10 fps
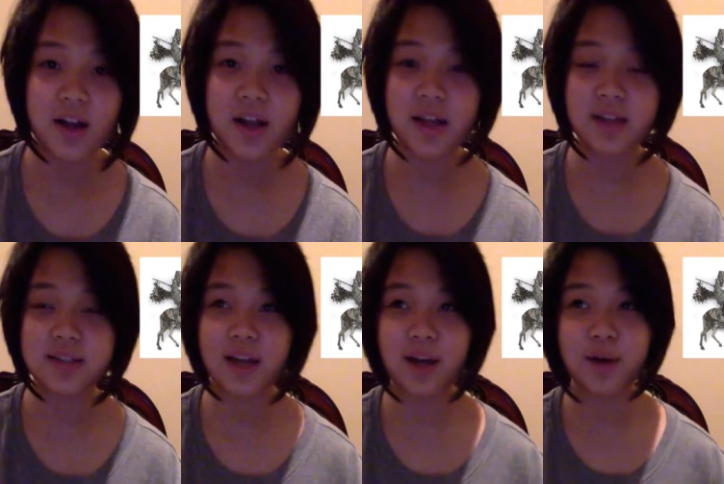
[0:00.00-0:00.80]

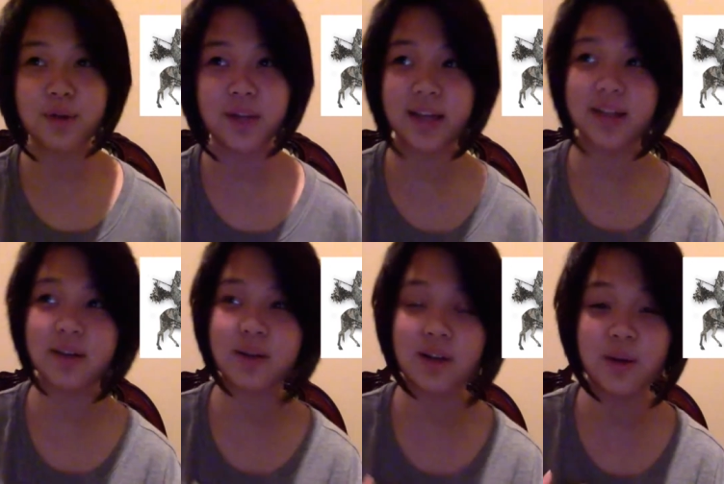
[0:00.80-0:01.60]
and how like
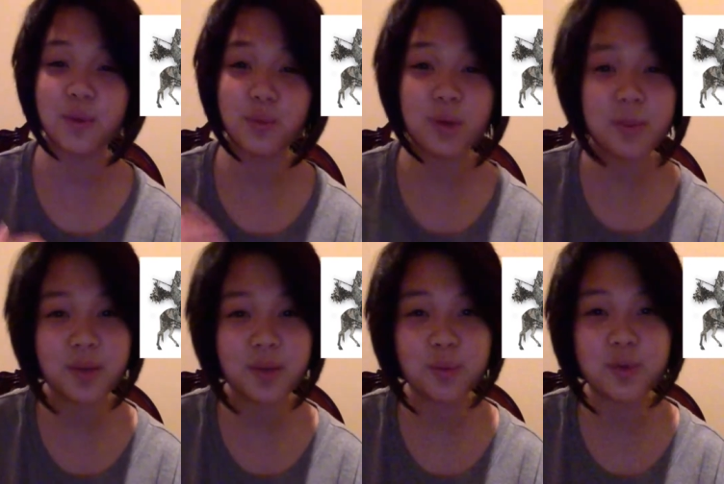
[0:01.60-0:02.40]
uh, women